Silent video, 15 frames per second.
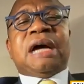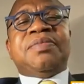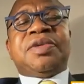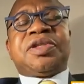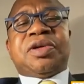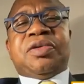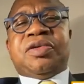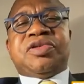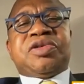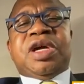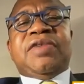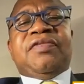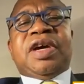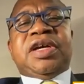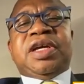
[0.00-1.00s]
So
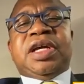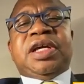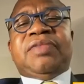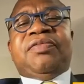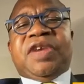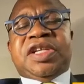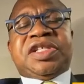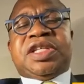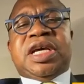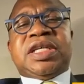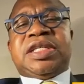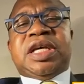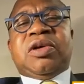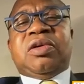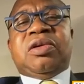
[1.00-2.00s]

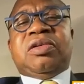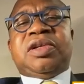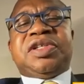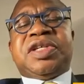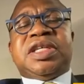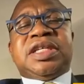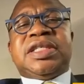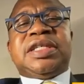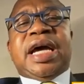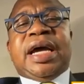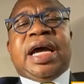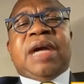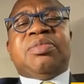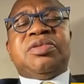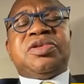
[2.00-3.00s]
investors or citizens
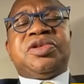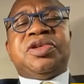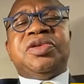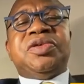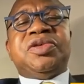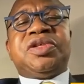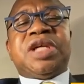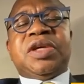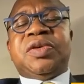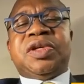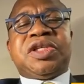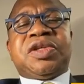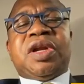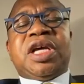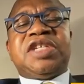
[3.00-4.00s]
are able to use
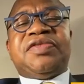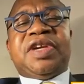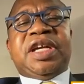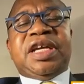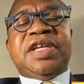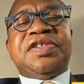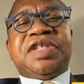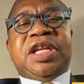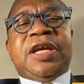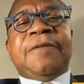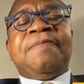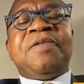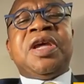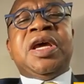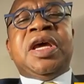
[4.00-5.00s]
US dollars very easily.
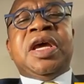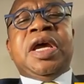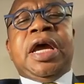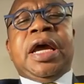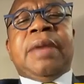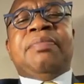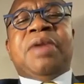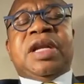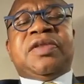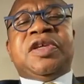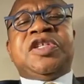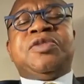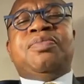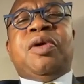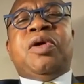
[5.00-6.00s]
But
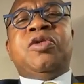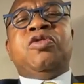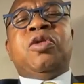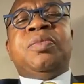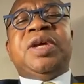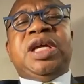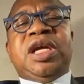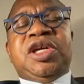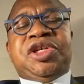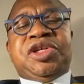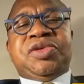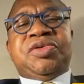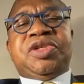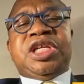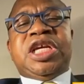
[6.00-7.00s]
this bond will be
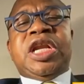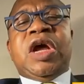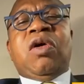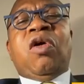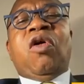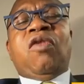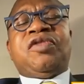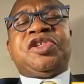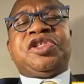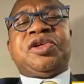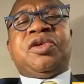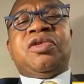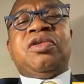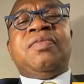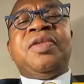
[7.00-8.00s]
issued in our
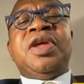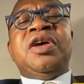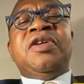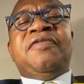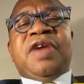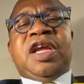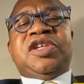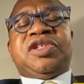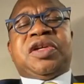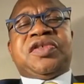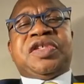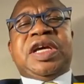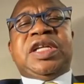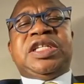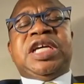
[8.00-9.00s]
offshore financial
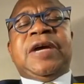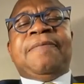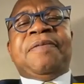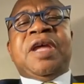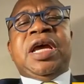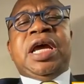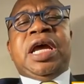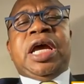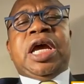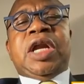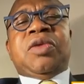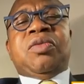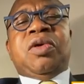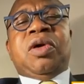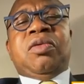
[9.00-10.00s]
center,
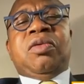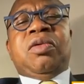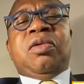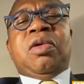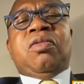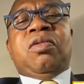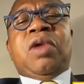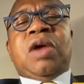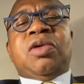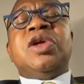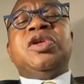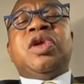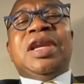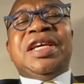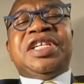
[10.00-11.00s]
and we're
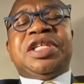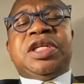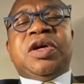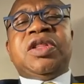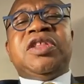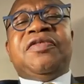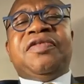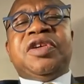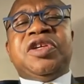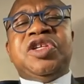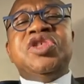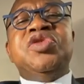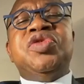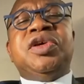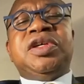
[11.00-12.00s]
going to list it on the
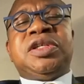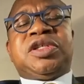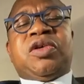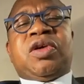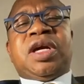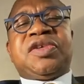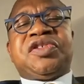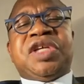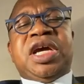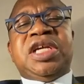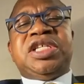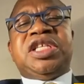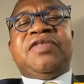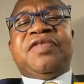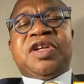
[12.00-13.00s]
new stock
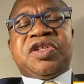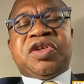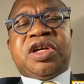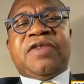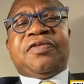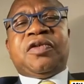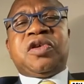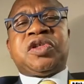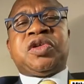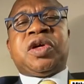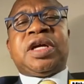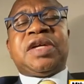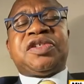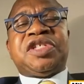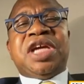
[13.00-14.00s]
exchange, the Victoria Falls
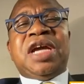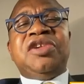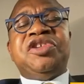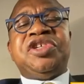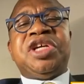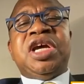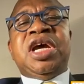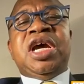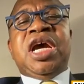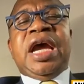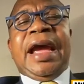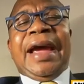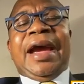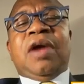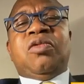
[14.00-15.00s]
Stock Exchange,
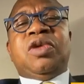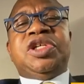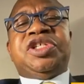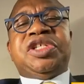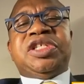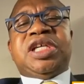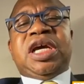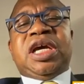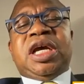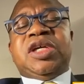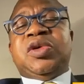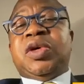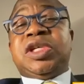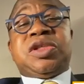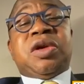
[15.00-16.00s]
which is a
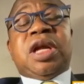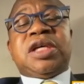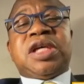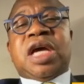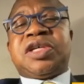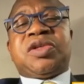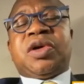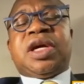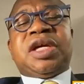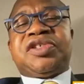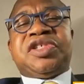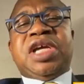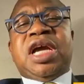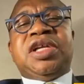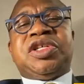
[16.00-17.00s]
US dollar stock
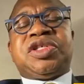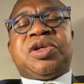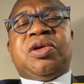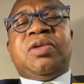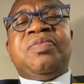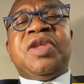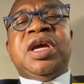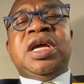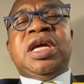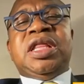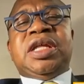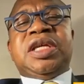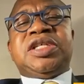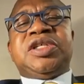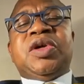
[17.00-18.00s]
exchange. So
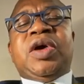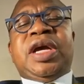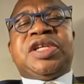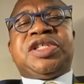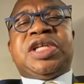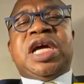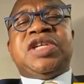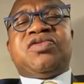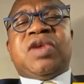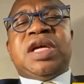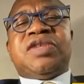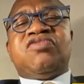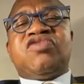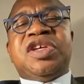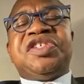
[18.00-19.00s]
there is no exchange
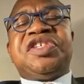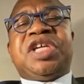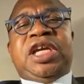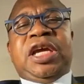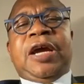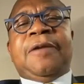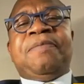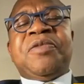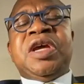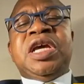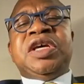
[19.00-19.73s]
rate risk here.